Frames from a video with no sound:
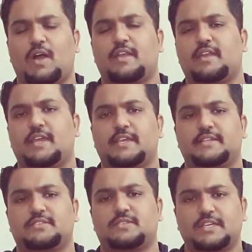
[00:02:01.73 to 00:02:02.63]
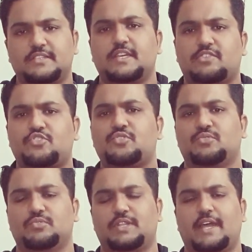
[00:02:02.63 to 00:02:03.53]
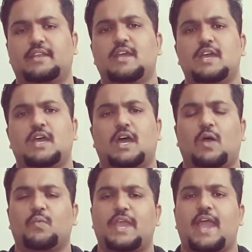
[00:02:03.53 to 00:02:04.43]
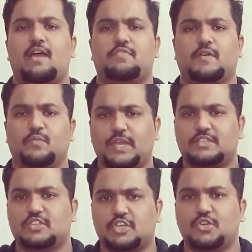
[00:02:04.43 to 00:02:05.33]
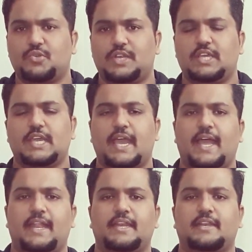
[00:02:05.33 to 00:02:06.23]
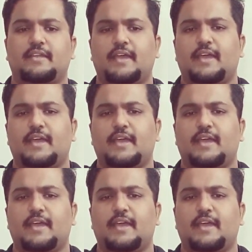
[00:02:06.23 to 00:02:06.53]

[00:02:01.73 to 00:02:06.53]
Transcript: One is it true that we have a weak security, and